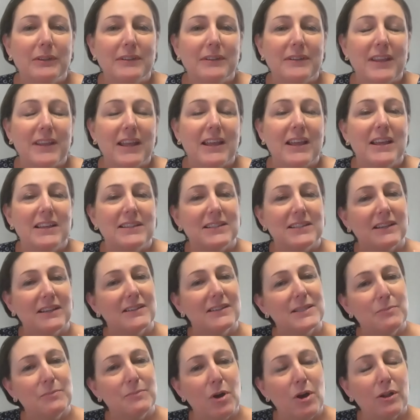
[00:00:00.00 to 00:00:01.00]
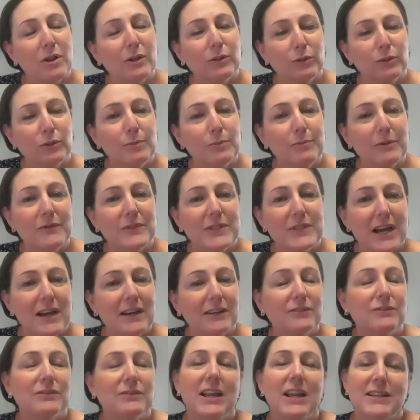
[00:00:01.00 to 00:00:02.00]
It's a small group of
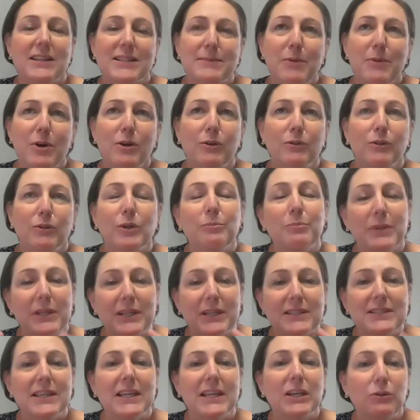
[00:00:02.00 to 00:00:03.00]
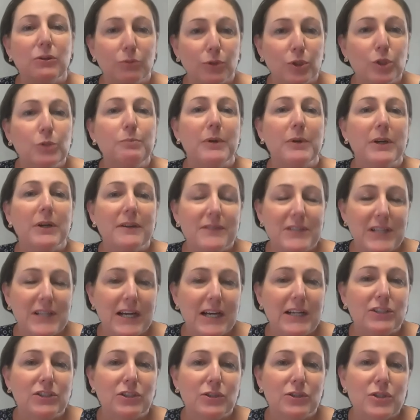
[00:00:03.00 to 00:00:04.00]
not small group, but it's a group of
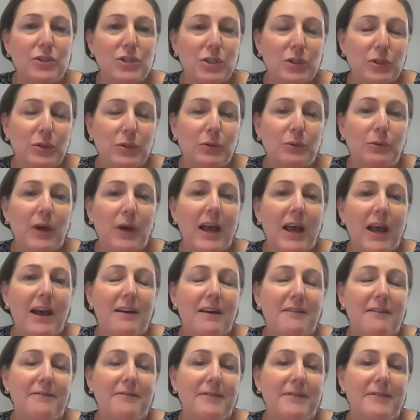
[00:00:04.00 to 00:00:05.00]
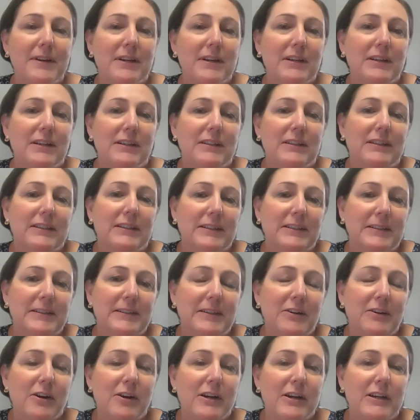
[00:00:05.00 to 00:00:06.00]
doctors who
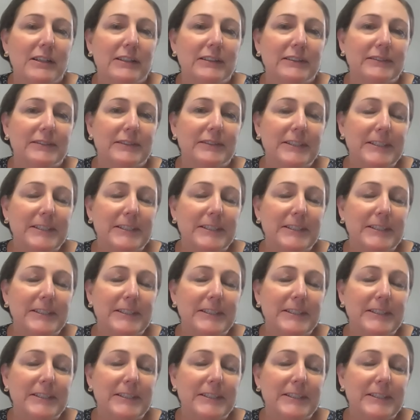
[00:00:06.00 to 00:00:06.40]
are.